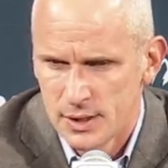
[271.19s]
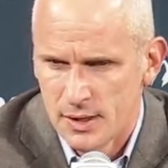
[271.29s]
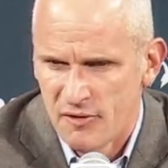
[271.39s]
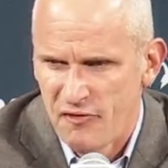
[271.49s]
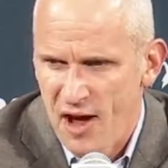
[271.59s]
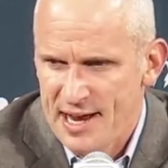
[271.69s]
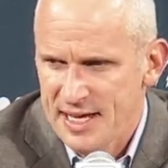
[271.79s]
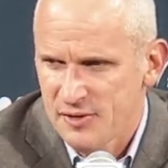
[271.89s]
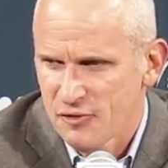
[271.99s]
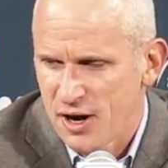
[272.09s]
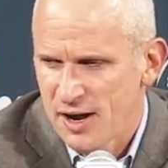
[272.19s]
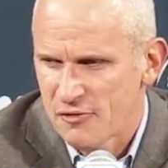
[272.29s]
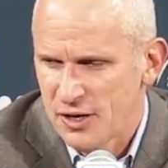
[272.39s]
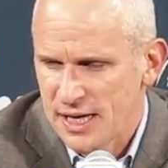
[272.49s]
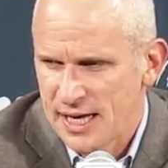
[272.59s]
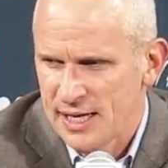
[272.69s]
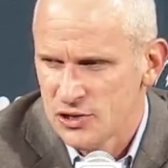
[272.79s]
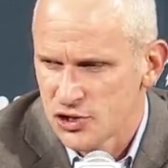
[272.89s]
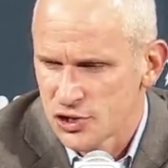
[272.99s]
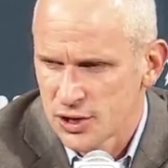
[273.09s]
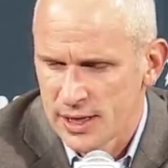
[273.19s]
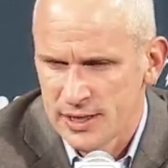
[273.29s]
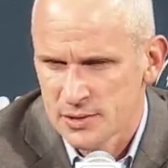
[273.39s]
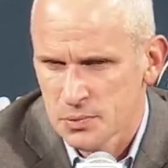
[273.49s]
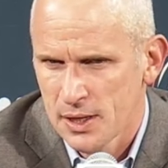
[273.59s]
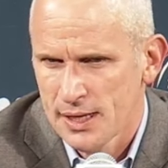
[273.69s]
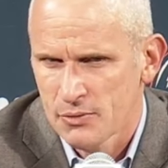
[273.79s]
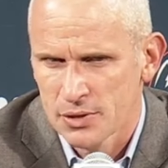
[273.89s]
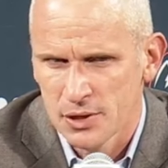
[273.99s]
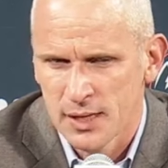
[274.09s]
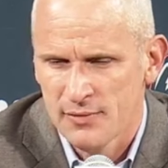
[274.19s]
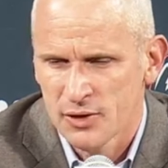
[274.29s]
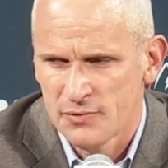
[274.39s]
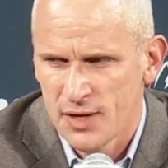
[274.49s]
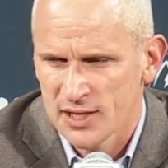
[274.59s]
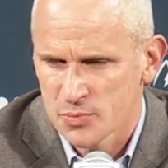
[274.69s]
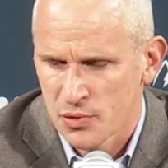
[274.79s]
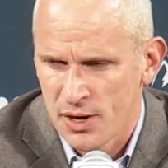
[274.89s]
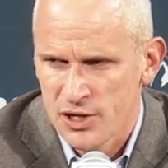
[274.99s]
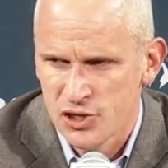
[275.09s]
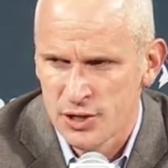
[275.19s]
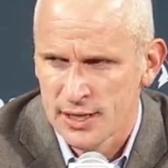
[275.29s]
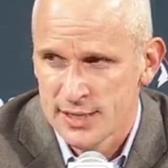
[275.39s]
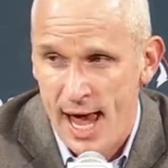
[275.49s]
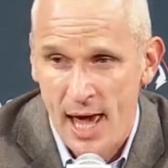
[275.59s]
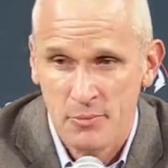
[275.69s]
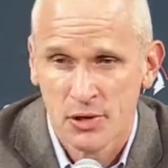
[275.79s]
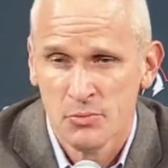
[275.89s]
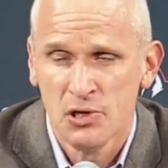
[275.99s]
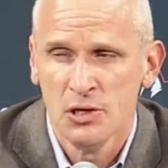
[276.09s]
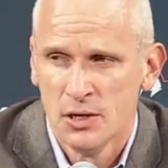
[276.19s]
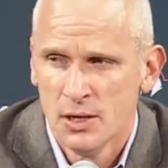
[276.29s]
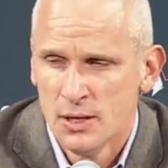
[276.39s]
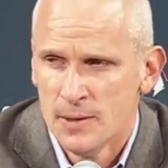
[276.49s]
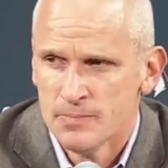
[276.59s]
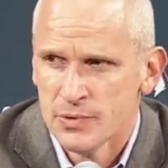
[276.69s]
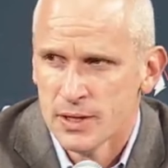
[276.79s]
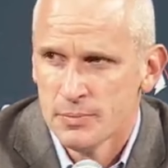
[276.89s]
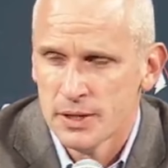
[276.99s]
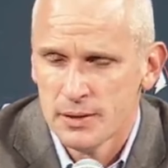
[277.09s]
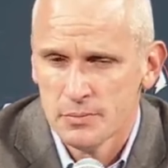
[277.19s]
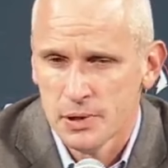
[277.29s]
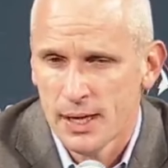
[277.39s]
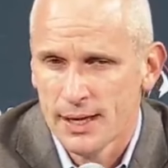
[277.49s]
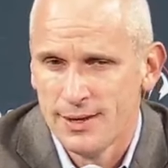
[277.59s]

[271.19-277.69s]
fighting for every inch, and he's playing with a level of desperation that's admirable. But in playing